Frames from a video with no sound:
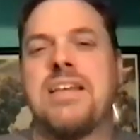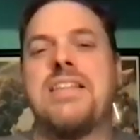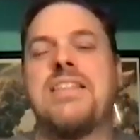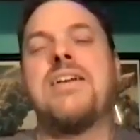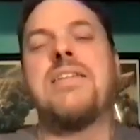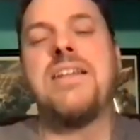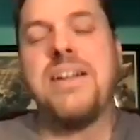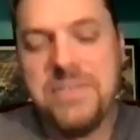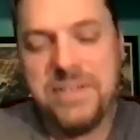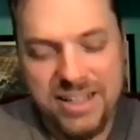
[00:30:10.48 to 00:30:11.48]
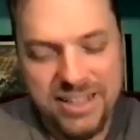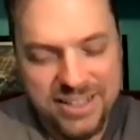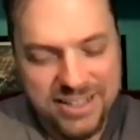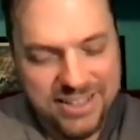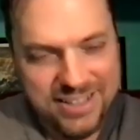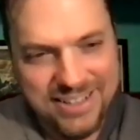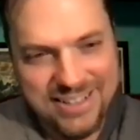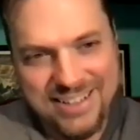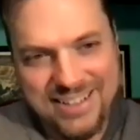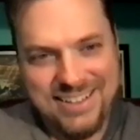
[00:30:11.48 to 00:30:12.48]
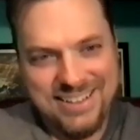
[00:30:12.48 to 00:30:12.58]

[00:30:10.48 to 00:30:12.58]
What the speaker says: the children yearn for the mines.